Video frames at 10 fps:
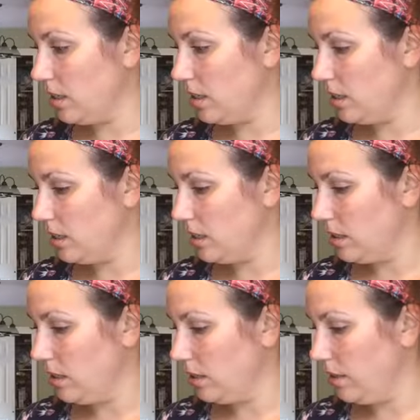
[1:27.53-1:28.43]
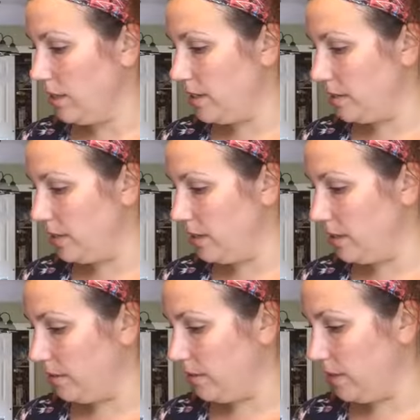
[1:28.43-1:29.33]
What is it? What is
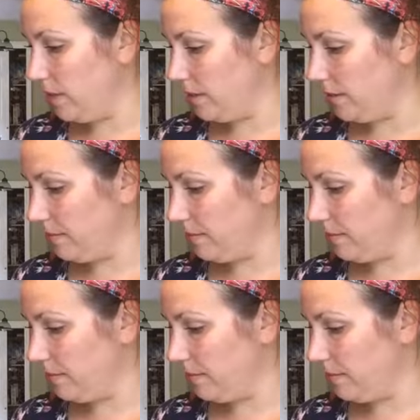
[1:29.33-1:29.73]
it? What is it?